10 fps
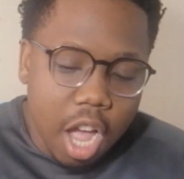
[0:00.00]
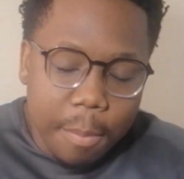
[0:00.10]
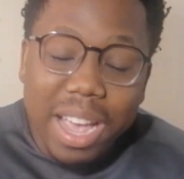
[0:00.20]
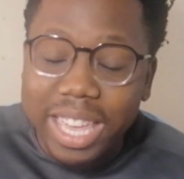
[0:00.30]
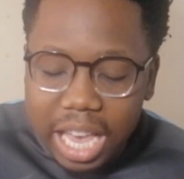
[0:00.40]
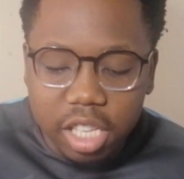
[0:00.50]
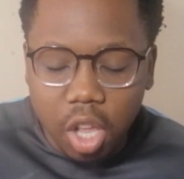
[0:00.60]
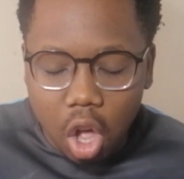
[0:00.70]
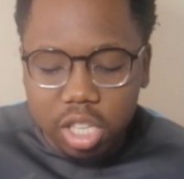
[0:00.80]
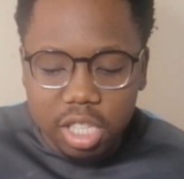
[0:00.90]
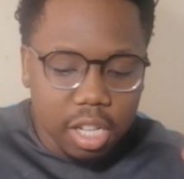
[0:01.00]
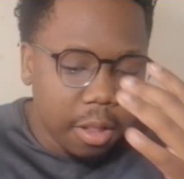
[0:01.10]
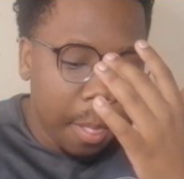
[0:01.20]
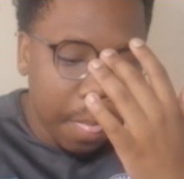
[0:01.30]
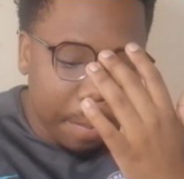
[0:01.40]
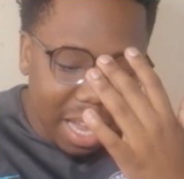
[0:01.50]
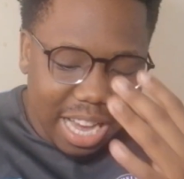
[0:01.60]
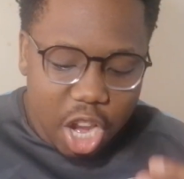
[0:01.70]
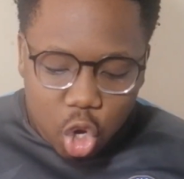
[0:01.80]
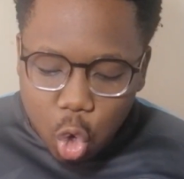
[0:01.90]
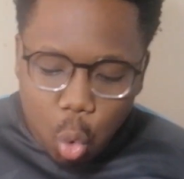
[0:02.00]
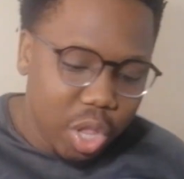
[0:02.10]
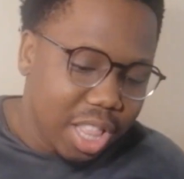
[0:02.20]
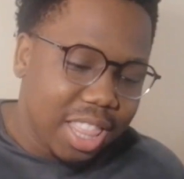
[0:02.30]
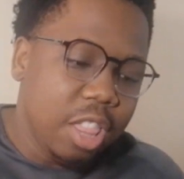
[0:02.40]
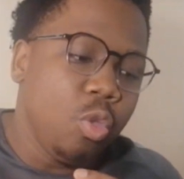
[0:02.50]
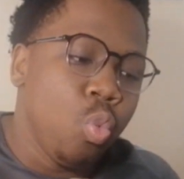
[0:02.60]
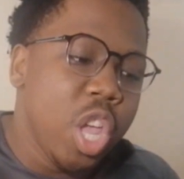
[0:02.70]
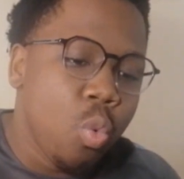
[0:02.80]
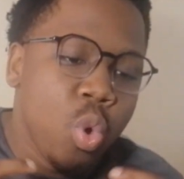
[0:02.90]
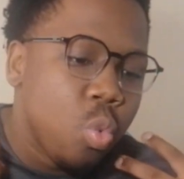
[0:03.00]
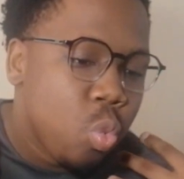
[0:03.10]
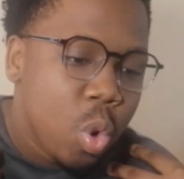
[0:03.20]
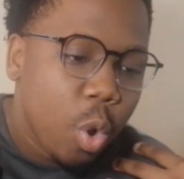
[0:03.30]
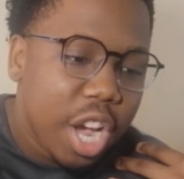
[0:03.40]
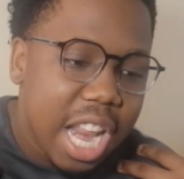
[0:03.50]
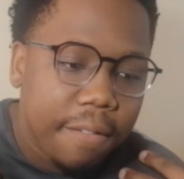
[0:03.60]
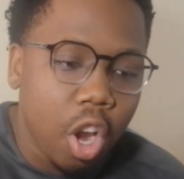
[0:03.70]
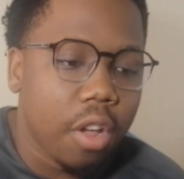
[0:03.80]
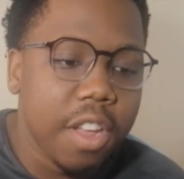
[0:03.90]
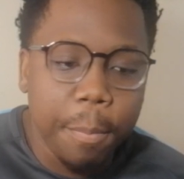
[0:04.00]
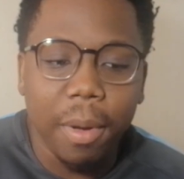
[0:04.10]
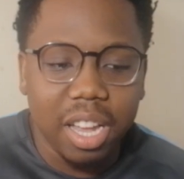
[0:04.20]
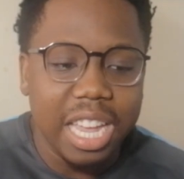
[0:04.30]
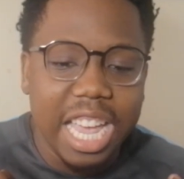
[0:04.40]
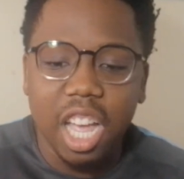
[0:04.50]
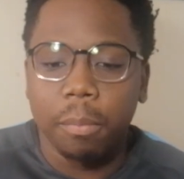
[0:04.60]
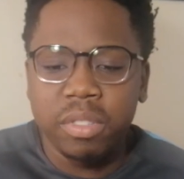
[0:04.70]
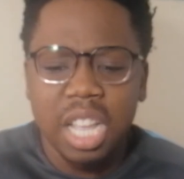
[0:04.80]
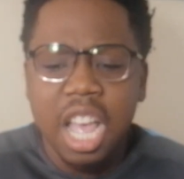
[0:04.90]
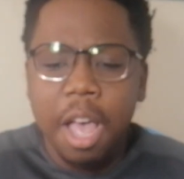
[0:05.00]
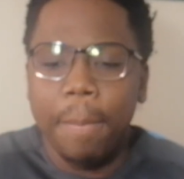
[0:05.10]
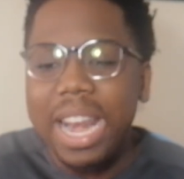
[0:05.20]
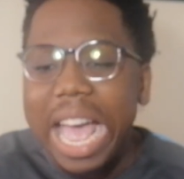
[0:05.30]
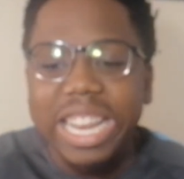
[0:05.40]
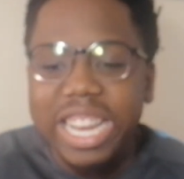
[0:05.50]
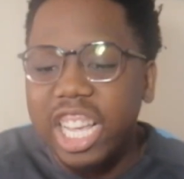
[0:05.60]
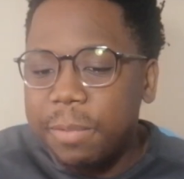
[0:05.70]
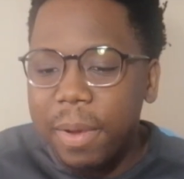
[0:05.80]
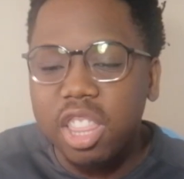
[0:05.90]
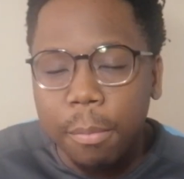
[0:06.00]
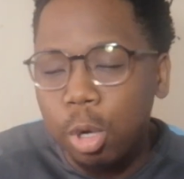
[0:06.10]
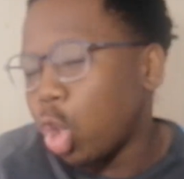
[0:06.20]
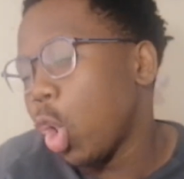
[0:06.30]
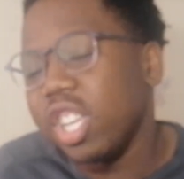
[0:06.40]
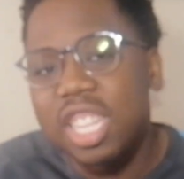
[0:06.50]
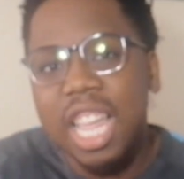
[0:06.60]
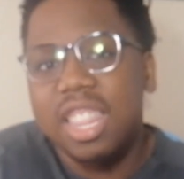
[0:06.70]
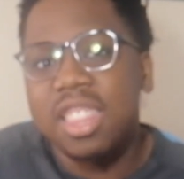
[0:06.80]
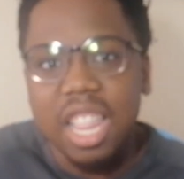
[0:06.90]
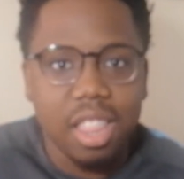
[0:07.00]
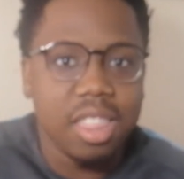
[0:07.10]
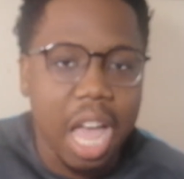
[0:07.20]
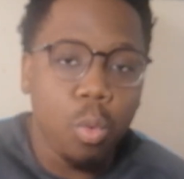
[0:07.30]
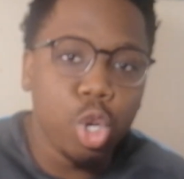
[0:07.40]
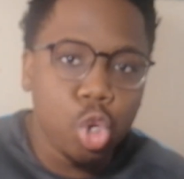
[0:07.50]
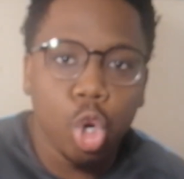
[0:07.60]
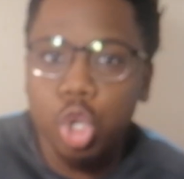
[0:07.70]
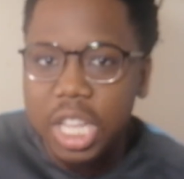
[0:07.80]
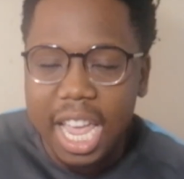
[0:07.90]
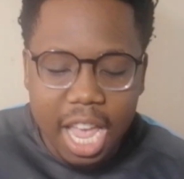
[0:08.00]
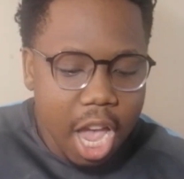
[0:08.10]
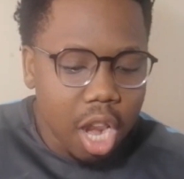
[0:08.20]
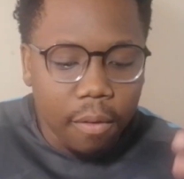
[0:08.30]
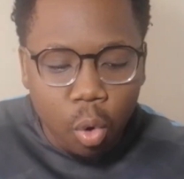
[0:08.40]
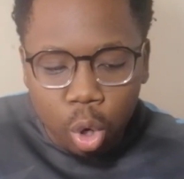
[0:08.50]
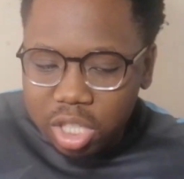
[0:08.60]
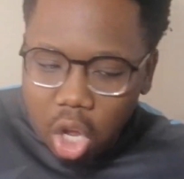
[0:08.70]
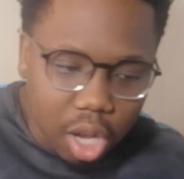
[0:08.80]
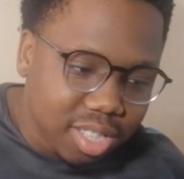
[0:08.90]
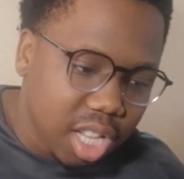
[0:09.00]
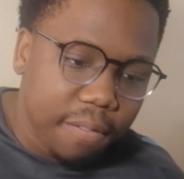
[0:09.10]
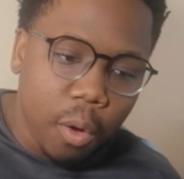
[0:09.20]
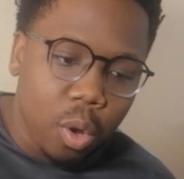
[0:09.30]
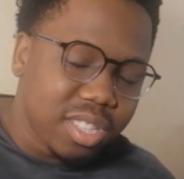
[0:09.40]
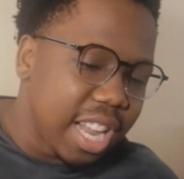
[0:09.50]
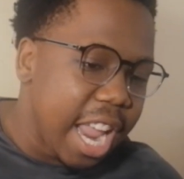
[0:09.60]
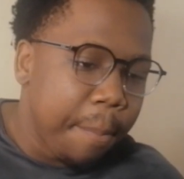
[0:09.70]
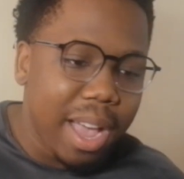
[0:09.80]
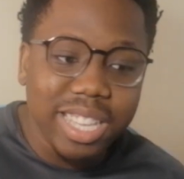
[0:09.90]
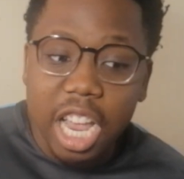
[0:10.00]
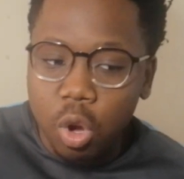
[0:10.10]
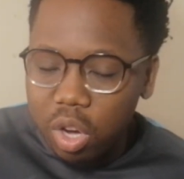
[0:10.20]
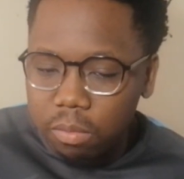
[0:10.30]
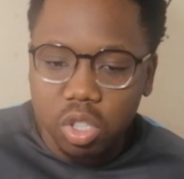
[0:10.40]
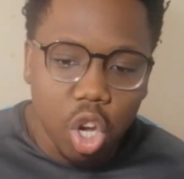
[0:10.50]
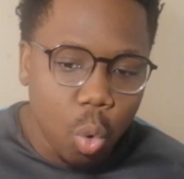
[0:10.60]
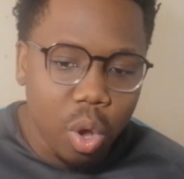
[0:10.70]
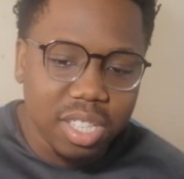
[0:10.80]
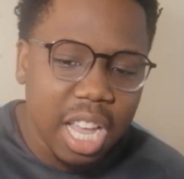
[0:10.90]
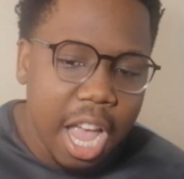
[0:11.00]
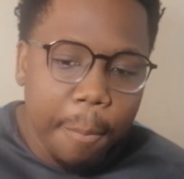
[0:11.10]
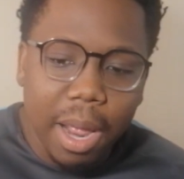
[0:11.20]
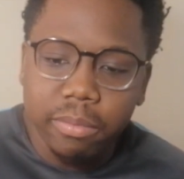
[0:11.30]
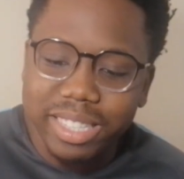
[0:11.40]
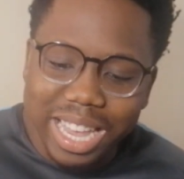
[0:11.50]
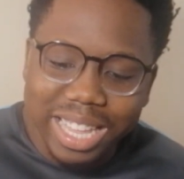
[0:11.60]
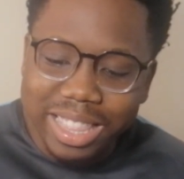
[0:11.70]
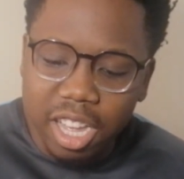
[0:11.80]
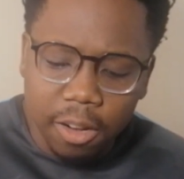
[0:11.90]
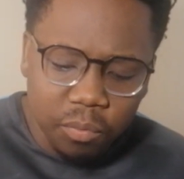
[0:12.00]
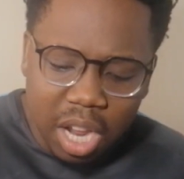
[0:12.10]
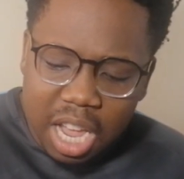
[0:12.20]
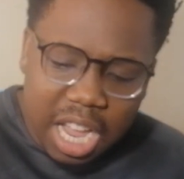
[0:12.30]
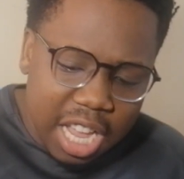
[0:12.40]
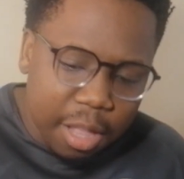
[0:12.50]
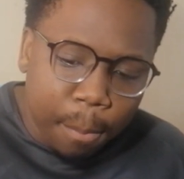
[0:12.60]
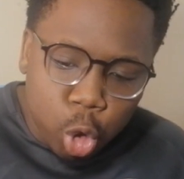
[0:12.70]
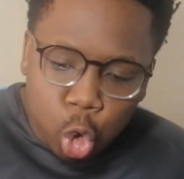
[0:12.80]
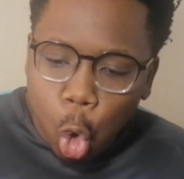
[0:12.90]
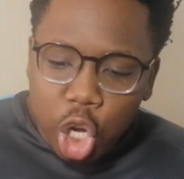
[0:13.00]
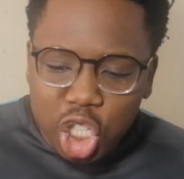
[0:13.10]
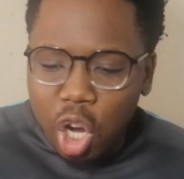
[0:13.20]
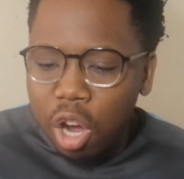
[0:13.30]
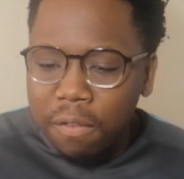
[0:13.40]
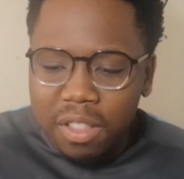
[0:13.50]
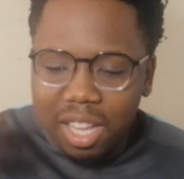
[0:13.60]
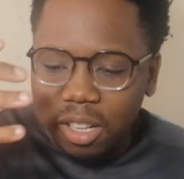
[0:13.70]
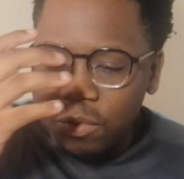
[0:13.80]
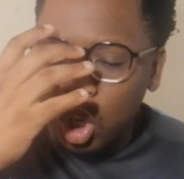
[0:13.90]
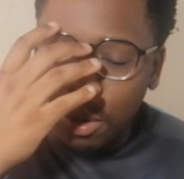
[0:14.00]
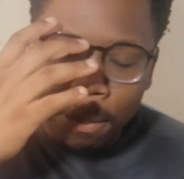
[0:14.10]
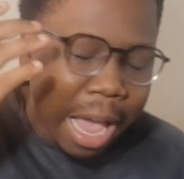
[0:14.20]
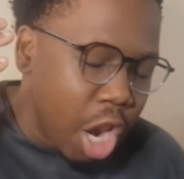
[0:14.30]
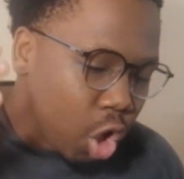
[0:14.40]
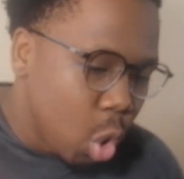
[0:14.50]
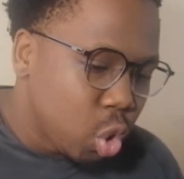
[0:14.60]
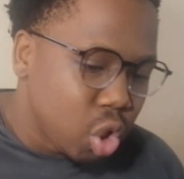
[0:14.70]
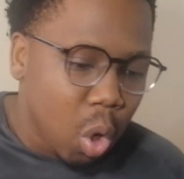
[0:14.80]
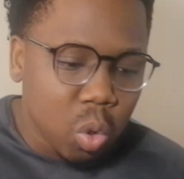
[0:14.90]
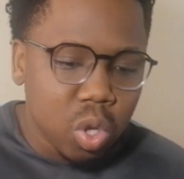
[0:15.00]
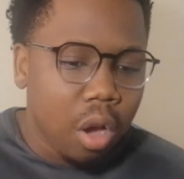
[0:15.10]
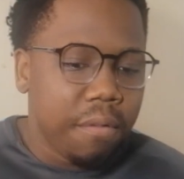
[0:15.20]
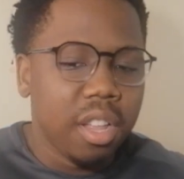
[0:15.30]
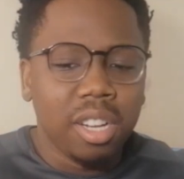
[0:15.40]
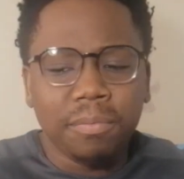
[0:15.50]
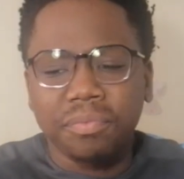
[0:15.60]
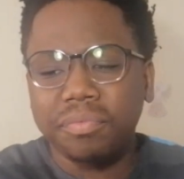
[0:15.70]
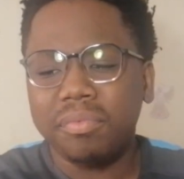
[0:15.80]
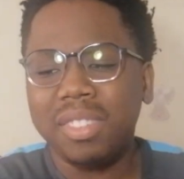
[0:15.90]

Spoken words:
against Arsenal. But I knew we were going to have a of hiccups. But I didn't expect the maturity that we showed today. And of course, Thiago Silva was the apex, and Raheem Sterling was. But I'm saying the maturity of the Malagustos, of the